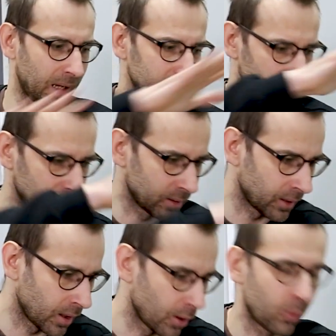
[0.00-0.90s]
I did
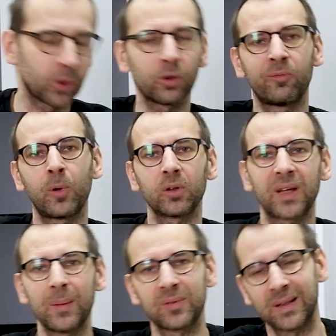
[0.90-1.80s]
World of Board
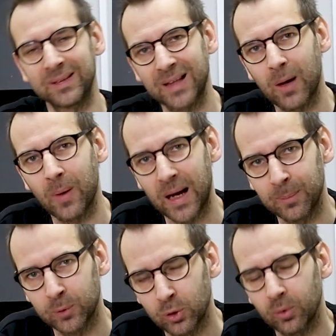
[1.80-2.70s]
Games, and now
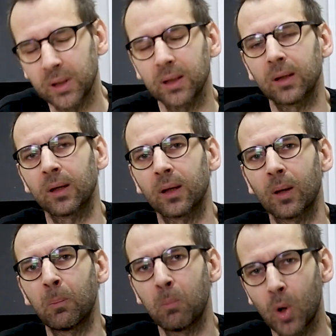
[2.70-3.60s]
I'm doing
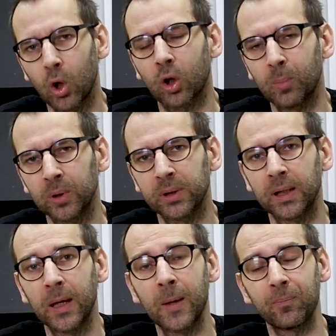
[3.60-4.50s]
Moloch Monthly.